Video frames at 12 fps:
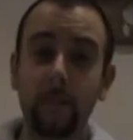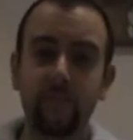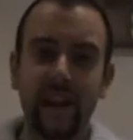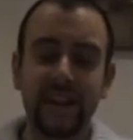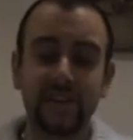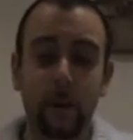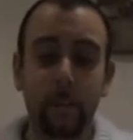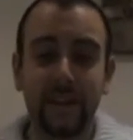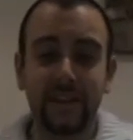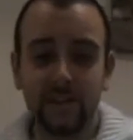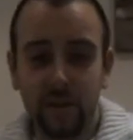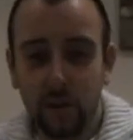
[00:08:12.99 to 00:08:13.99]
That's not
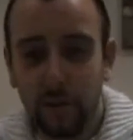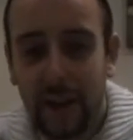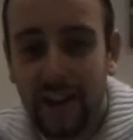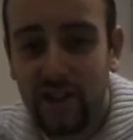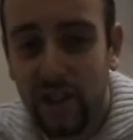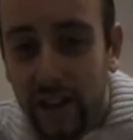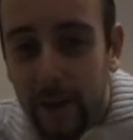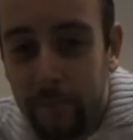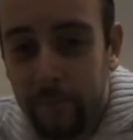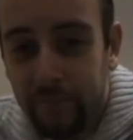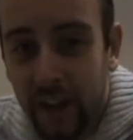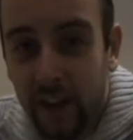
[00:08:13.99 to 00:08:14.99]
bad at all, actually.
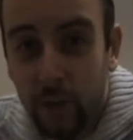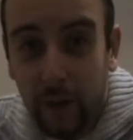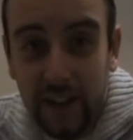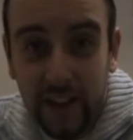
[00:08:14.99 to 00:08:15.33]
I quite